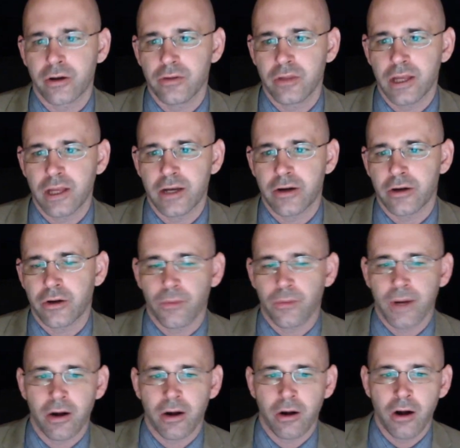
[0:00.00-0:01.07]
later
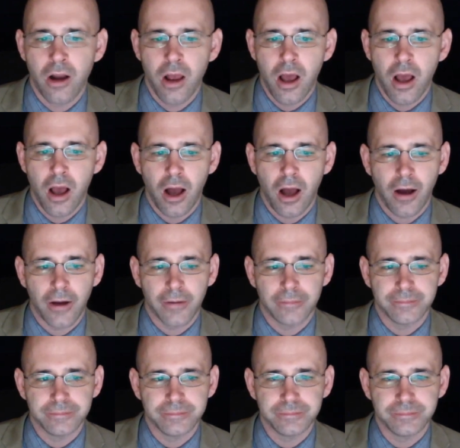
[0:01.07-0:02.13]
career. Um, did,